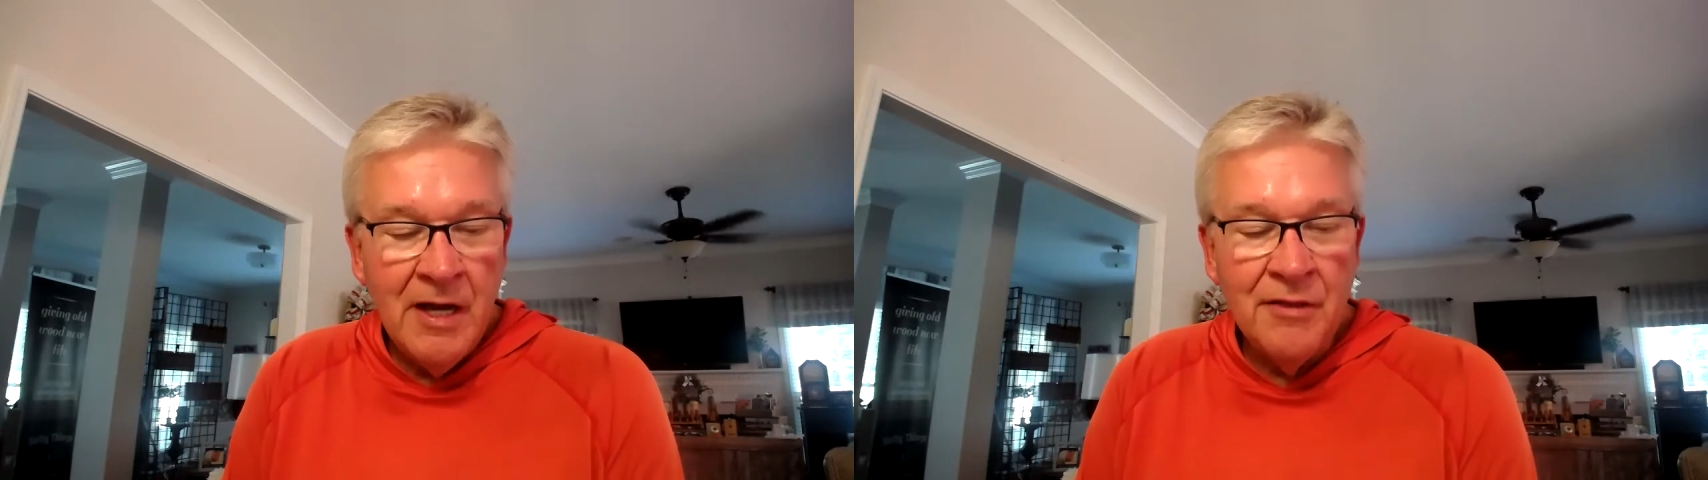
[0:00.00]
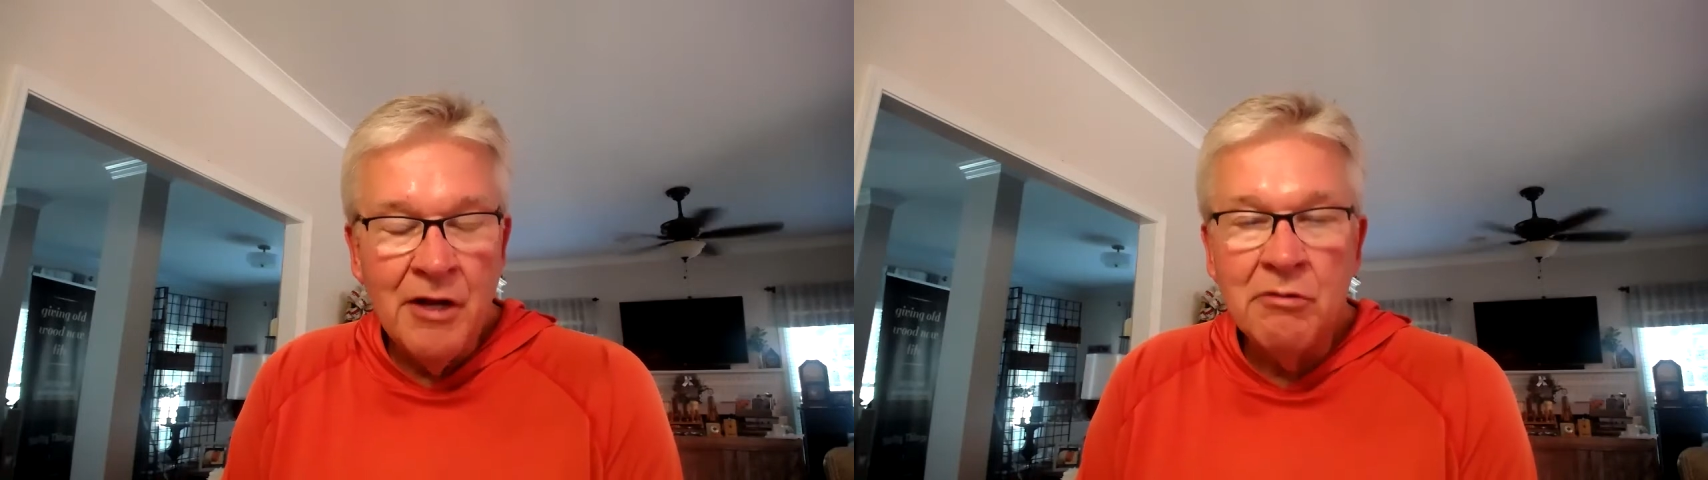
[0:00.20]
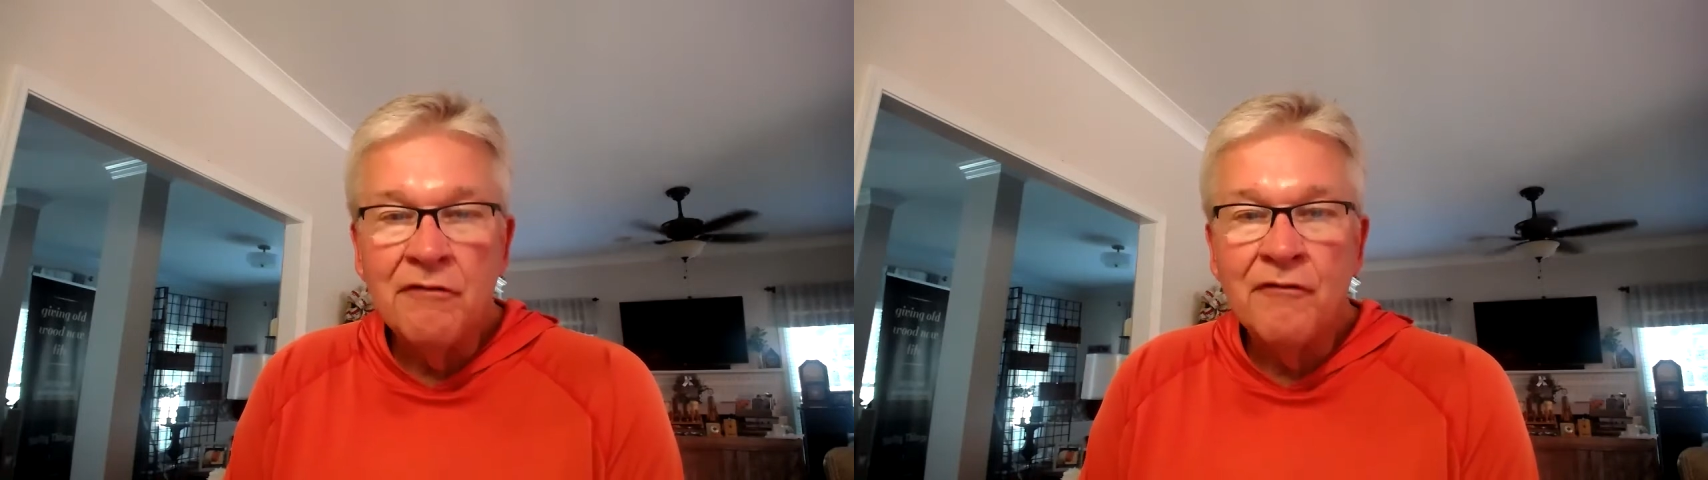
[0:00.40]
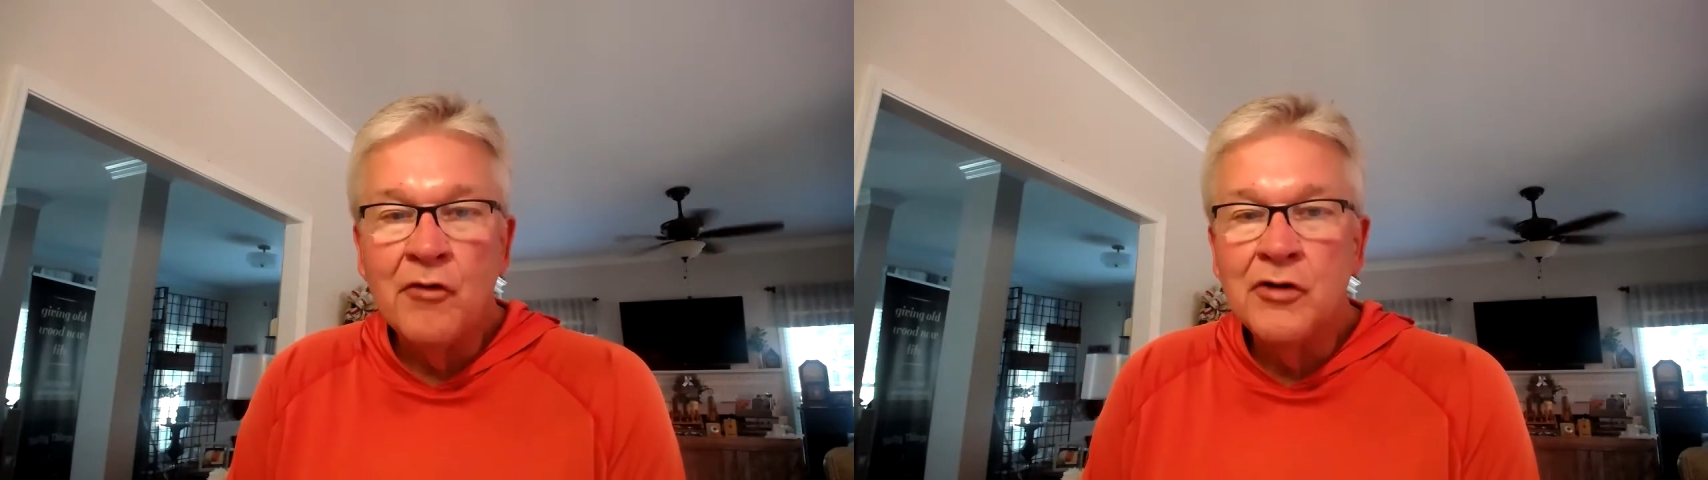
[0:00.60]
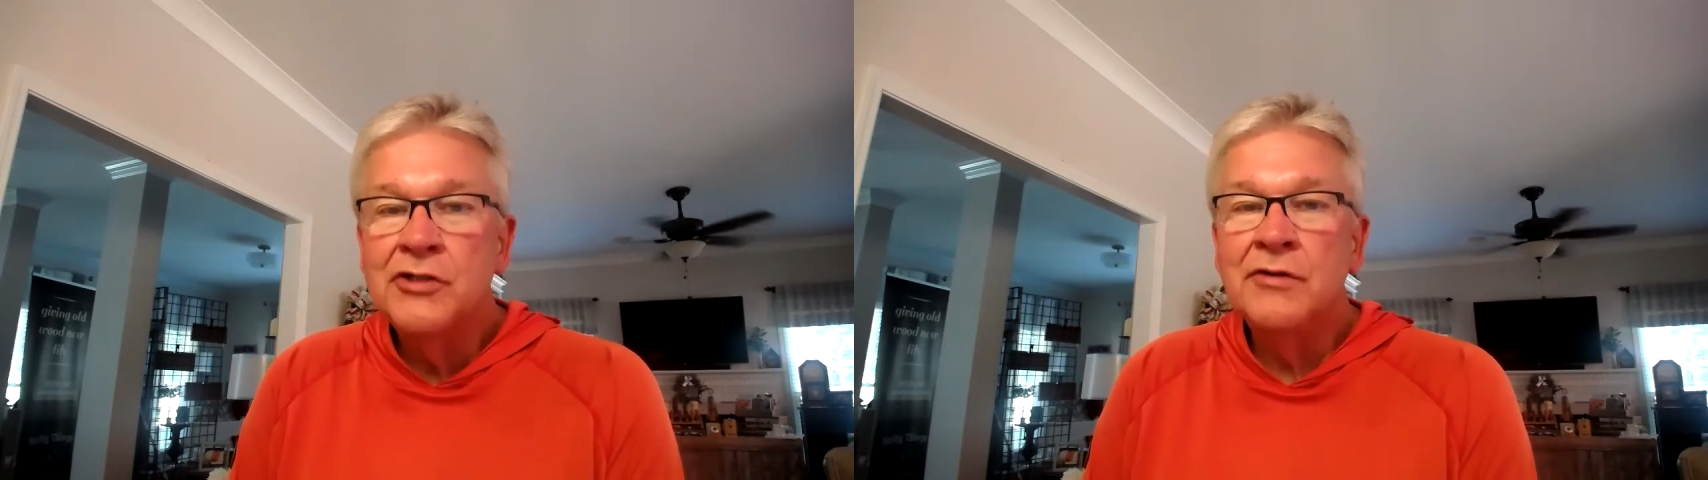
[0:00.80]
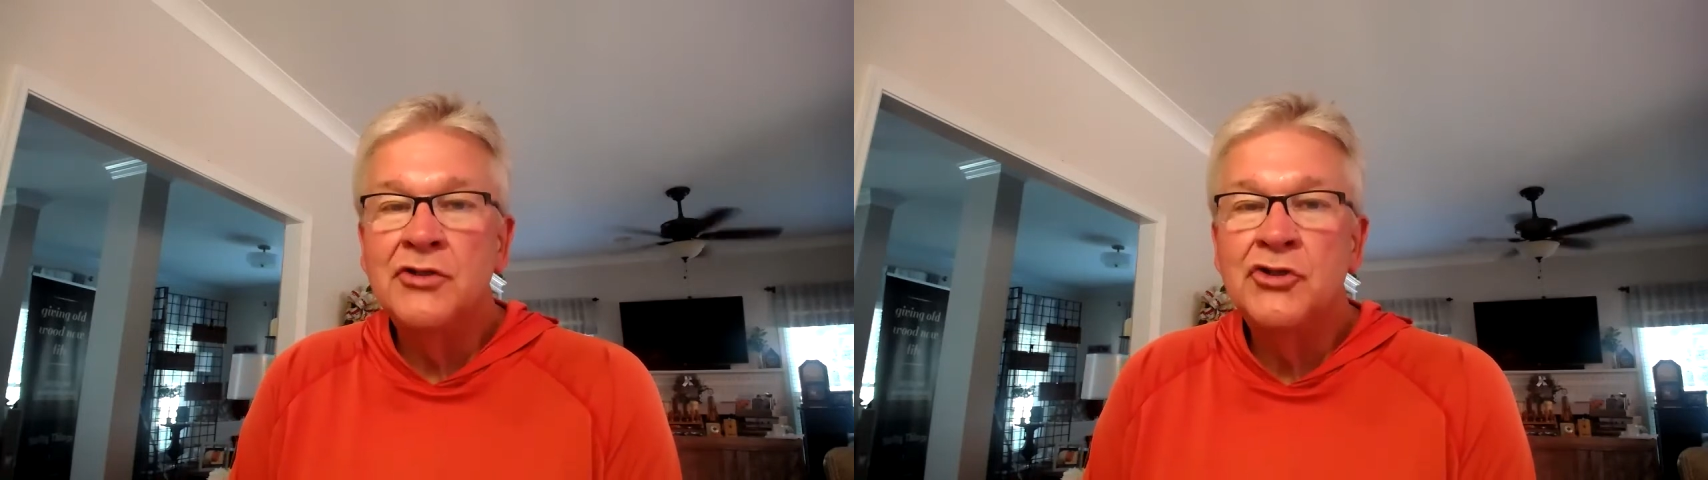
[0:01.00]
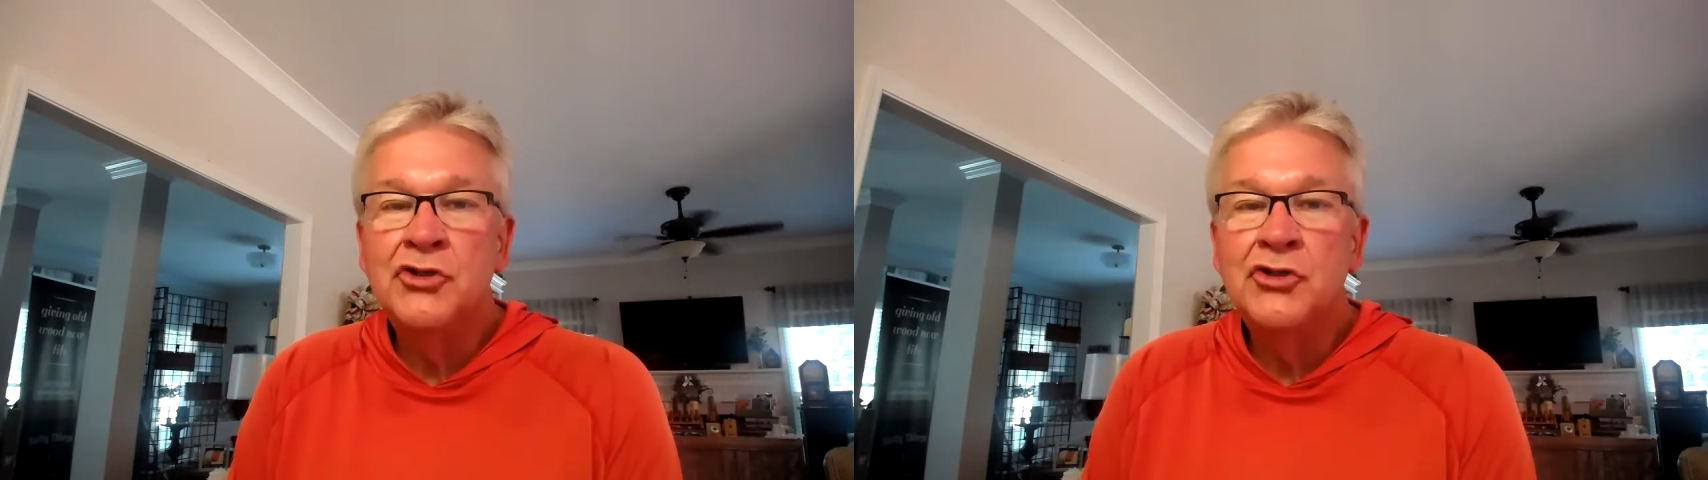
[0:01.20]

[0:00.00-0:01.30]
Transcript: they're referred to as